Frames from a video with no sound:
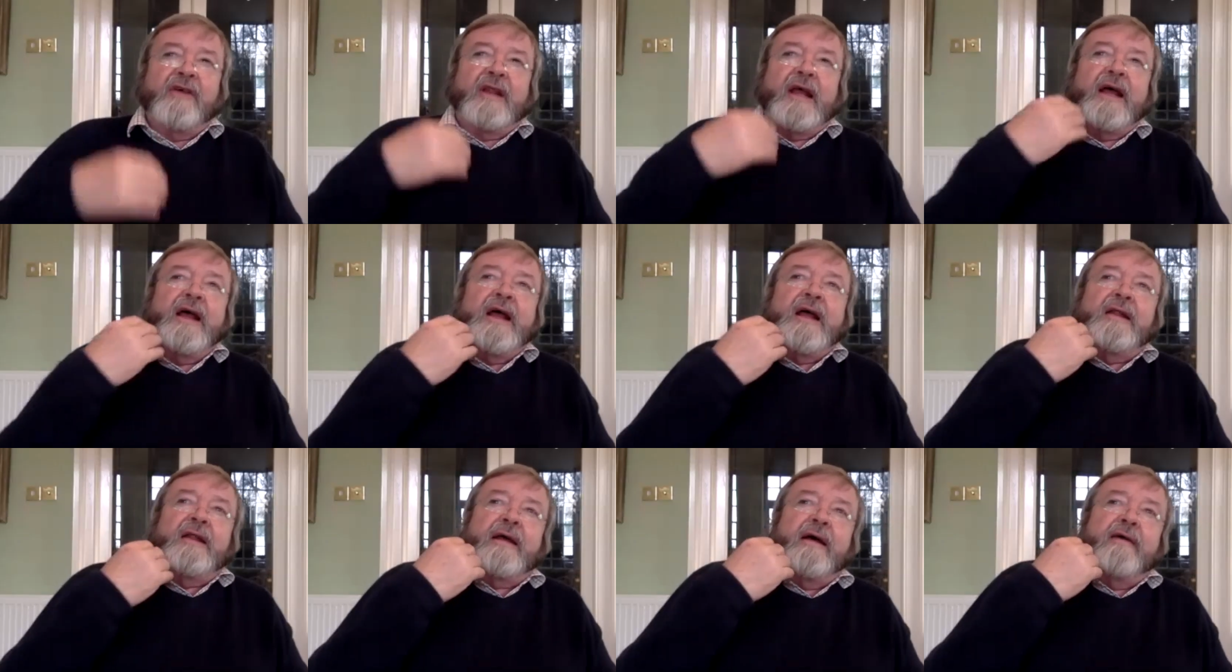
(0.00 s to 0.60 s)

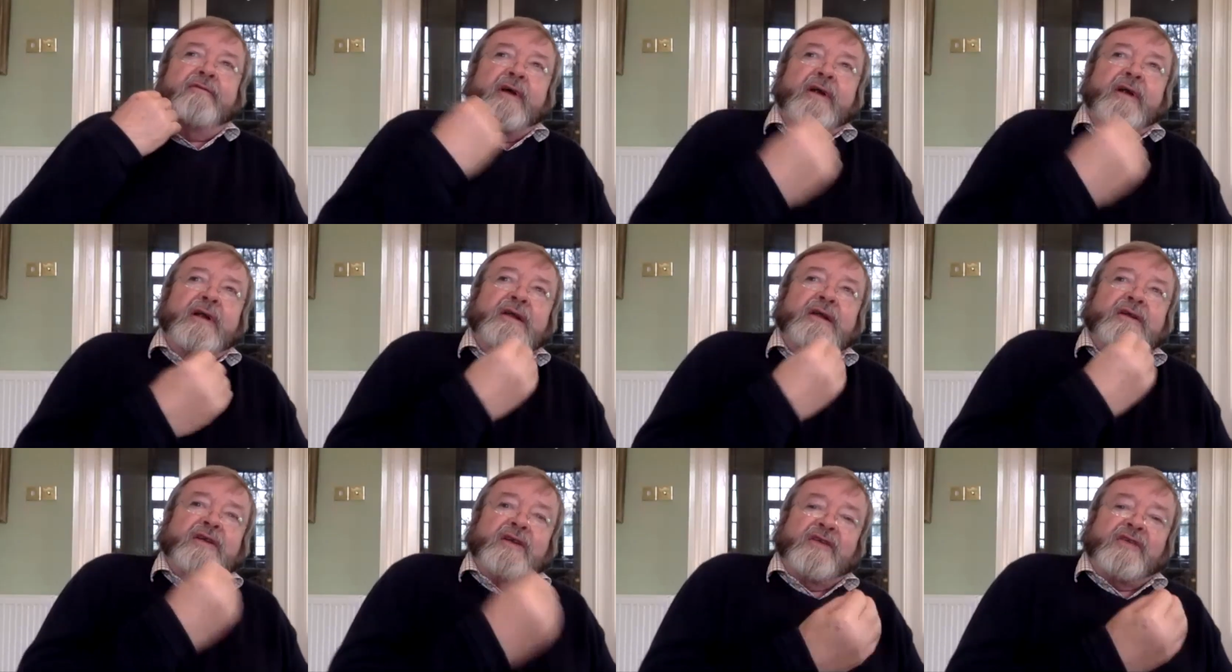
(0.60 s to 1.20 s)
they're
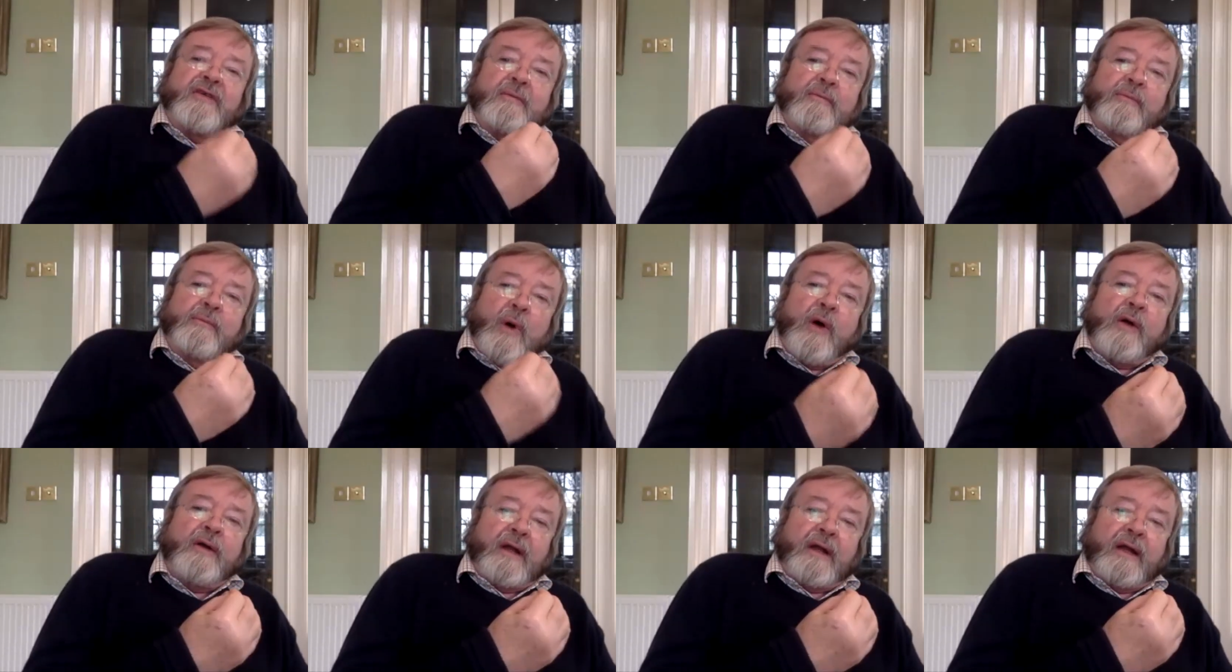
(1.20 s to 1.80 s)
very
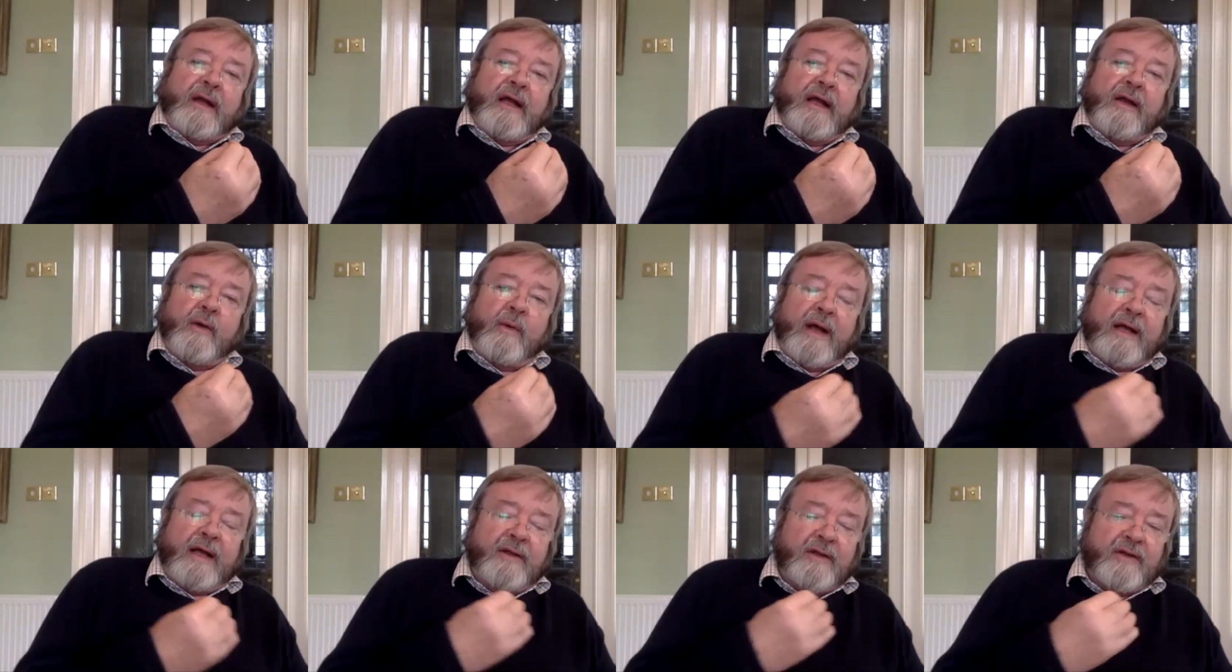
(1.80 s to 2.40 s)
disembodied in a
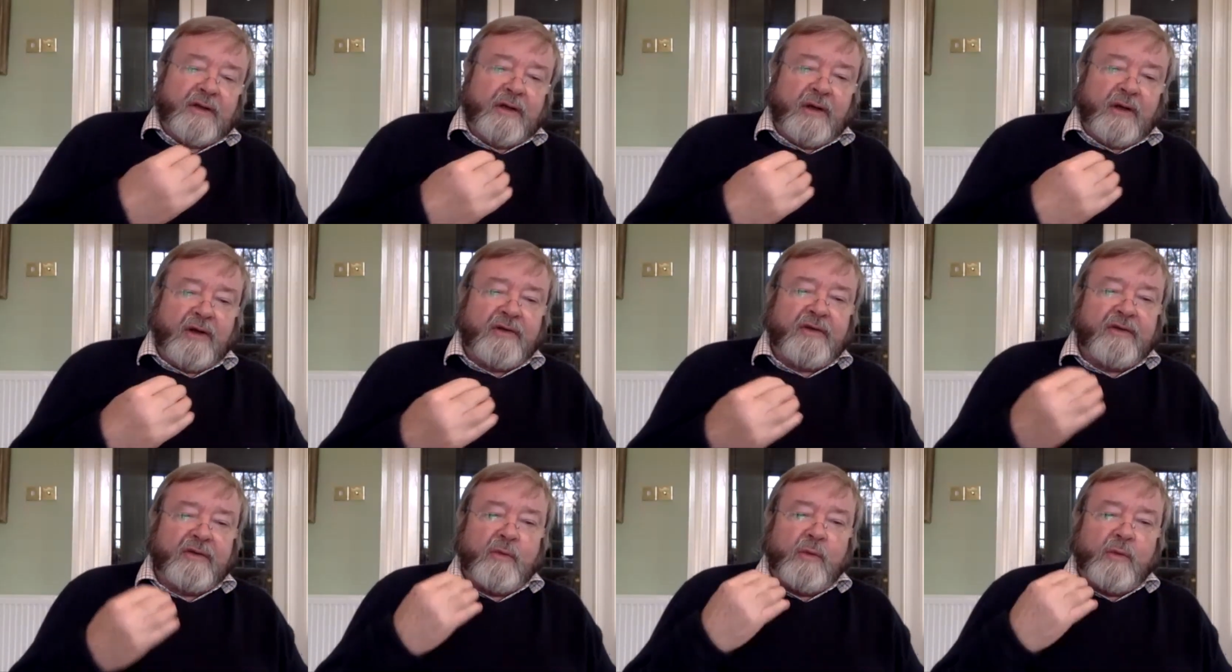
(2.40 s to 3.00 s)
way that a
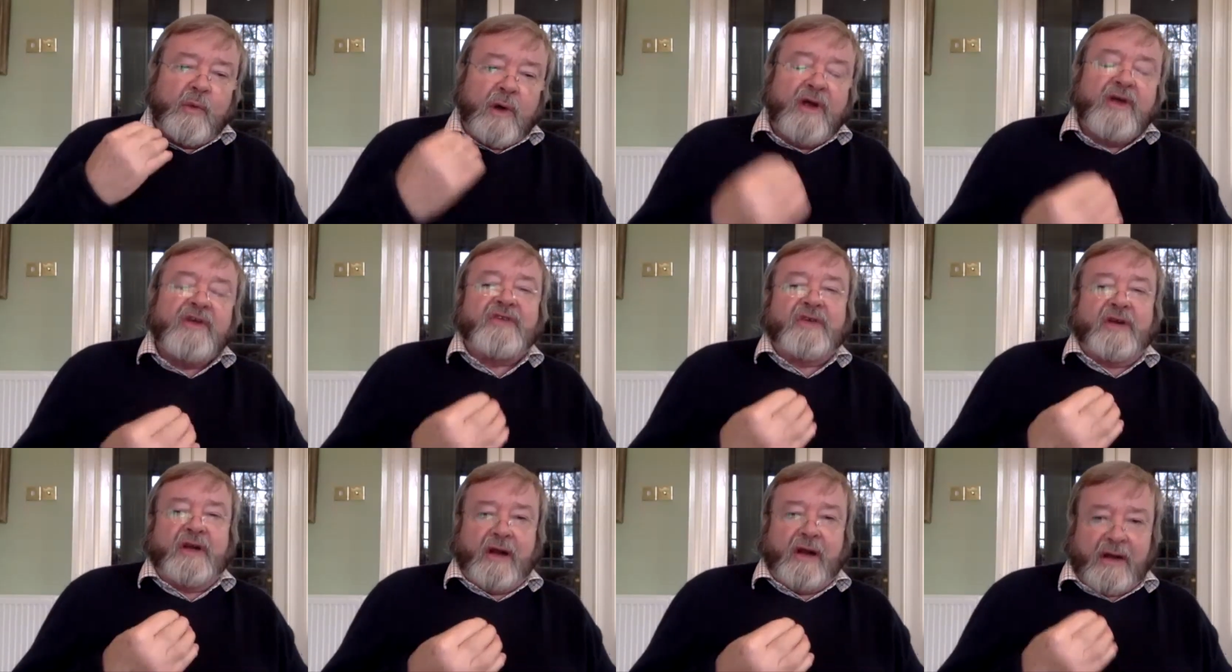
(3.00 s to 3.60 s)
lot of the
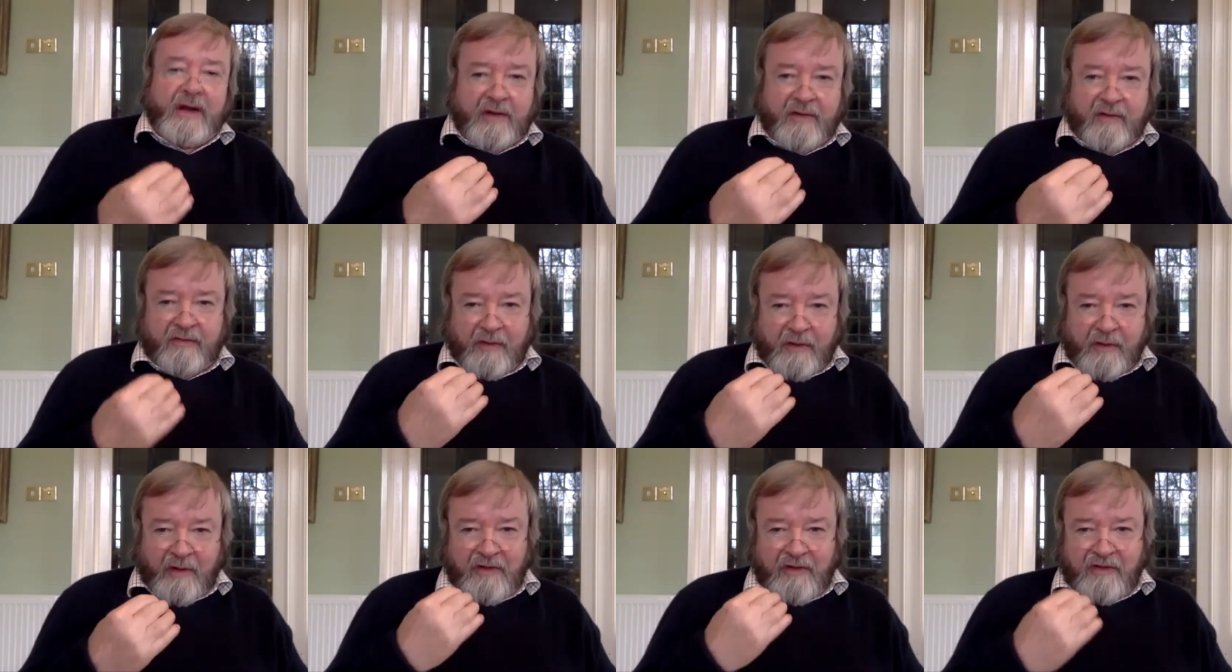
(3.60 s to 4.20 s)
worst kind of
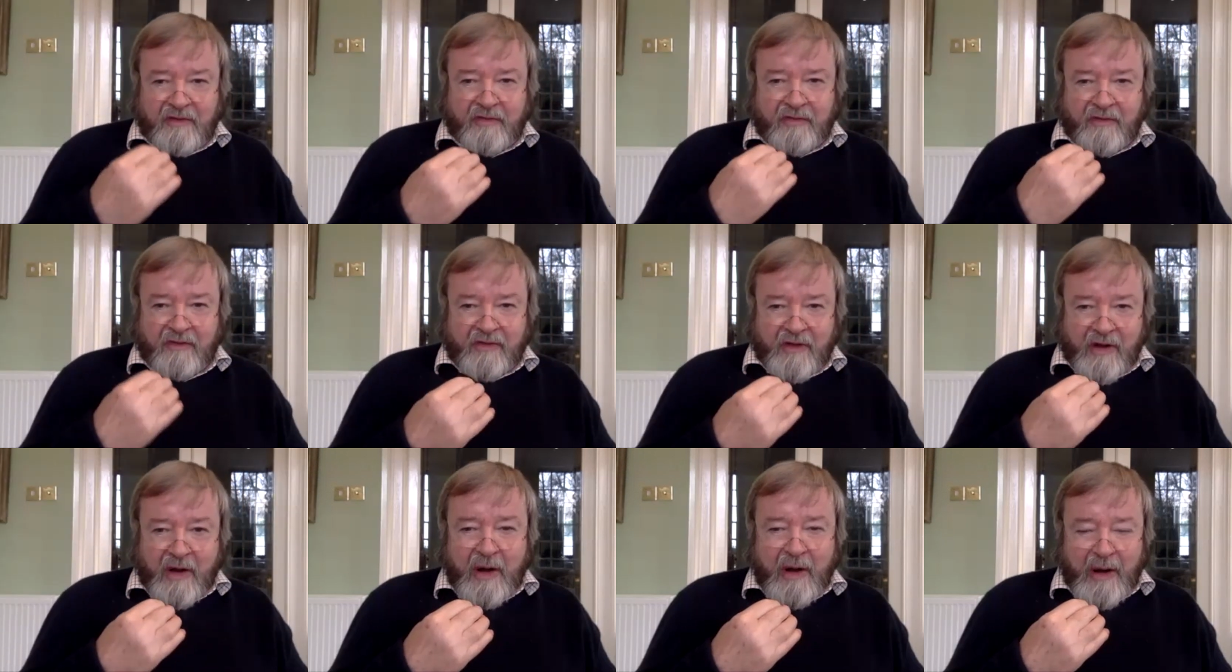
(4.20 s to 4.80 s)

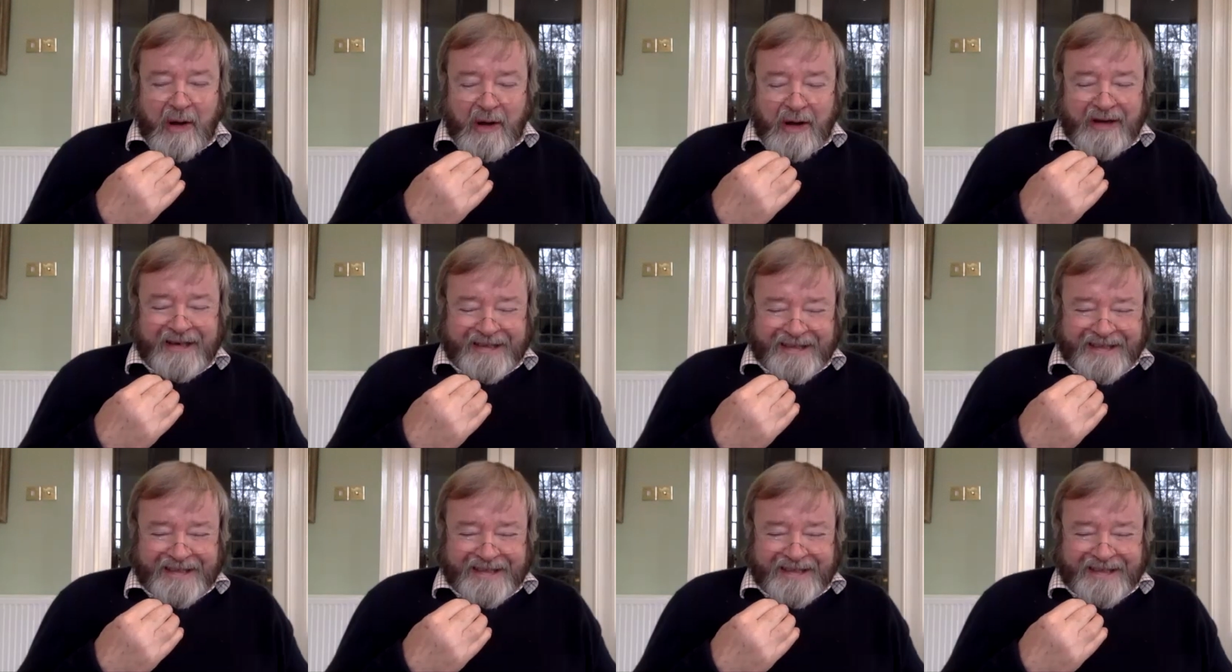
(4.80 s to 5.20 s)
philosophers are.